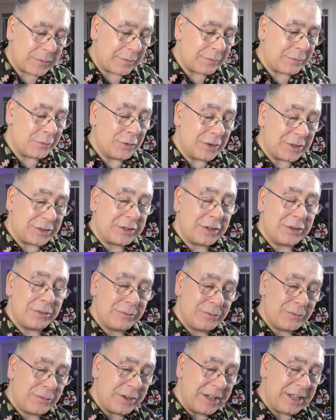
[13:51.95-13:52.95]
for it to
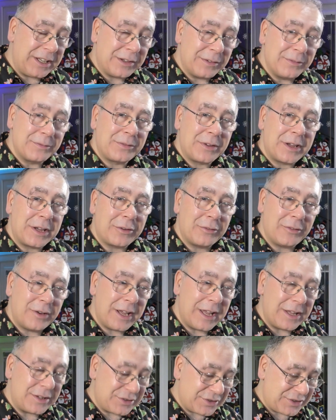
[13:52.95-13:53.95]
reconfigure
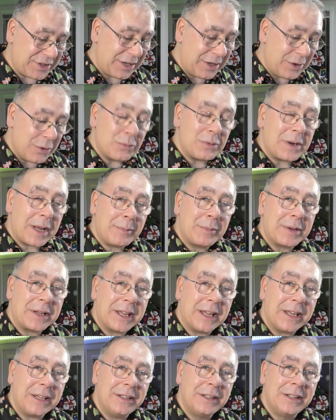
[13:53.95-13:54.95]
it and set it all up
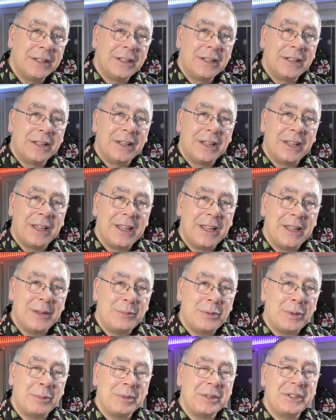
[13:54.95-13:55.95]
again, it'll
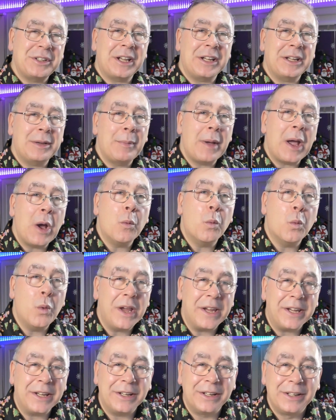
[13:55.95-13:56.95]
probably take about a
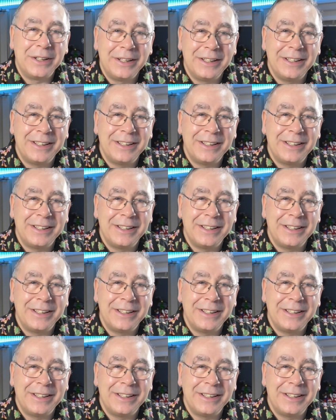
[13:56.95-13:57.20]
week.